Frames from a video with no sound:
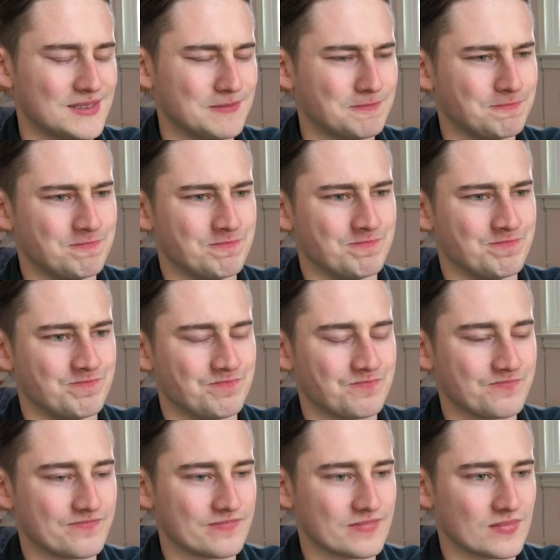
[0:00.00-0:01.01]
hmm,
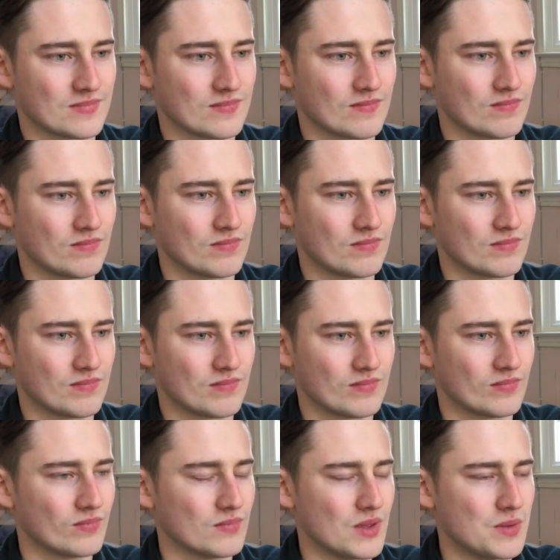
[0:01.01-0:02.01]

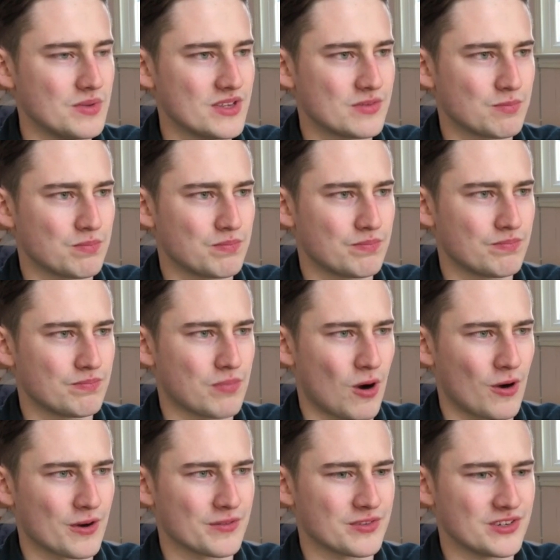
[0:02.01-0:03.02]
maybe it's
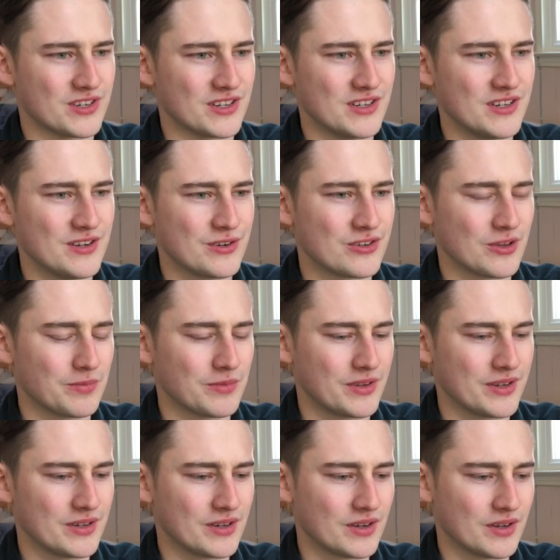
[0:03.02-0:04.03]
part of Sydney or
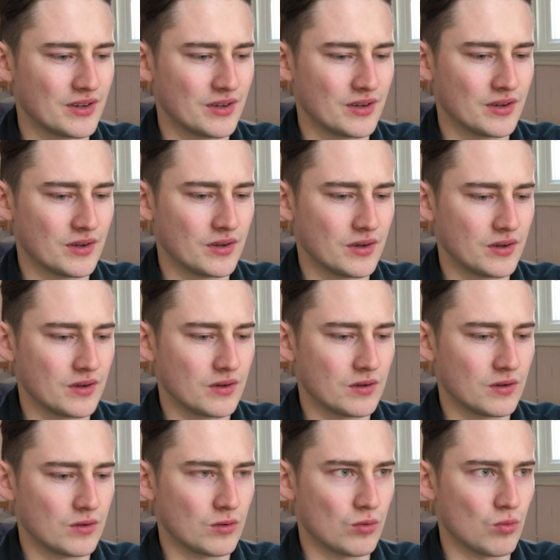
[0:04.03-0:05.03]
something.
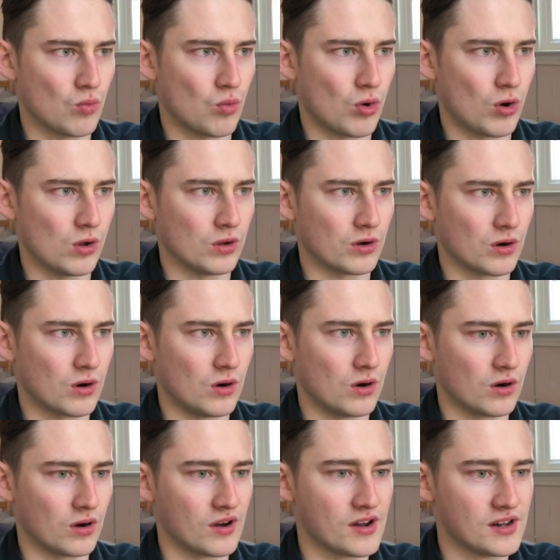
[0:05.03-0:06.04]

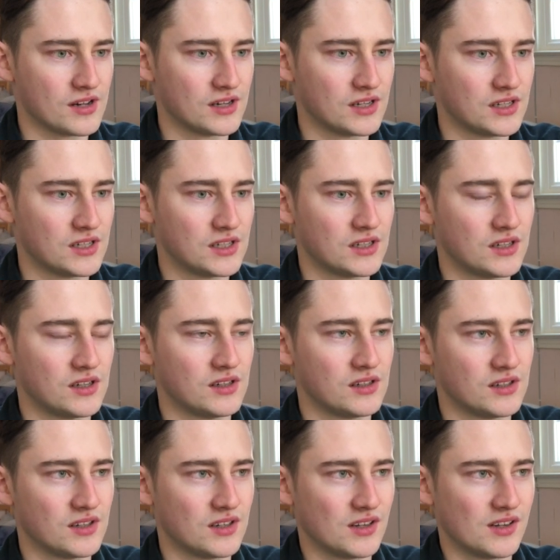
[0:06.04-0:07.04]
Wollongong.
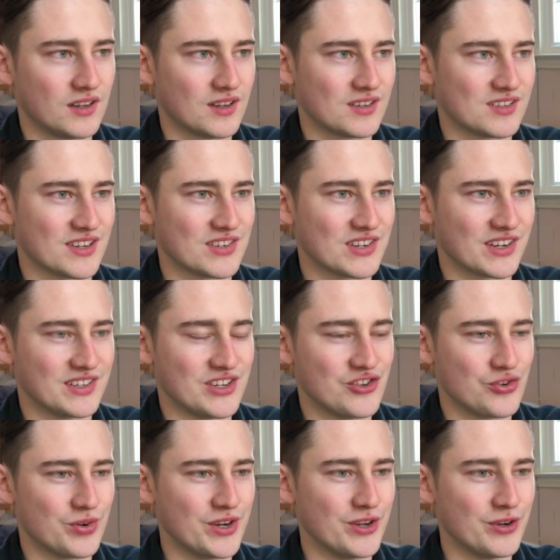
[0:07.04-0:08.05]
Sounds like a
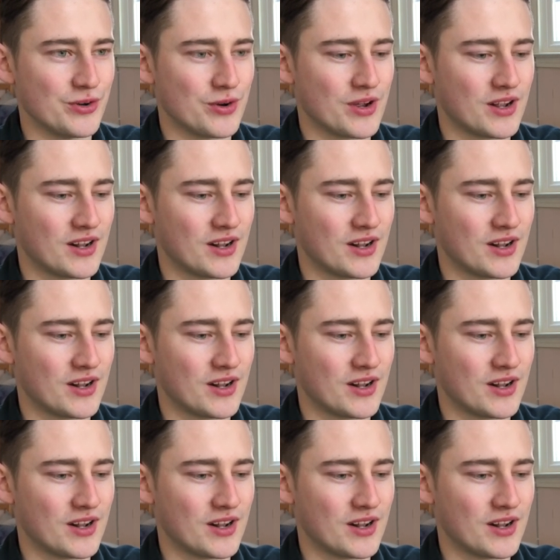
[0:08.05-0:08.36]
didgeridoo.